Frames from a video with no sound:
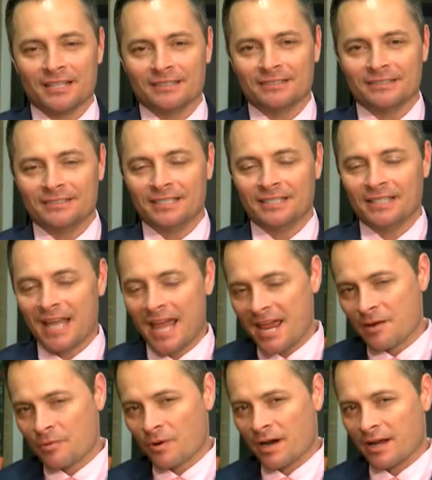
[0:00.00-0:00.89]
now.
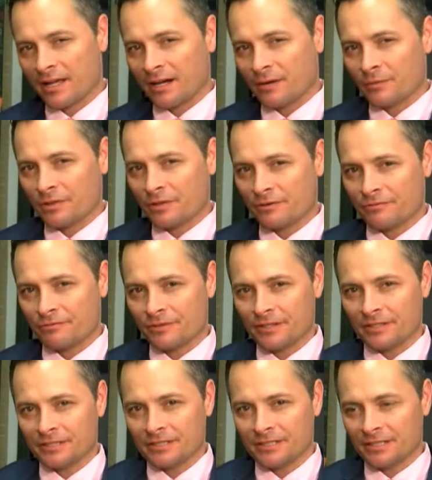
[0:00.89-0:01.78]
Today, we're hanging out with our
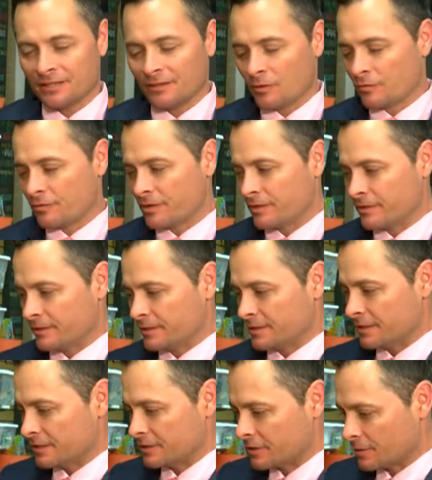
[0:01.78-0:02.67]
friends uh, over here
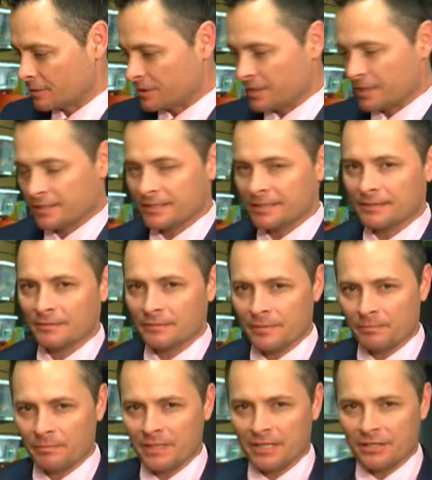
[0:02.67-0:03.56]
at Associates in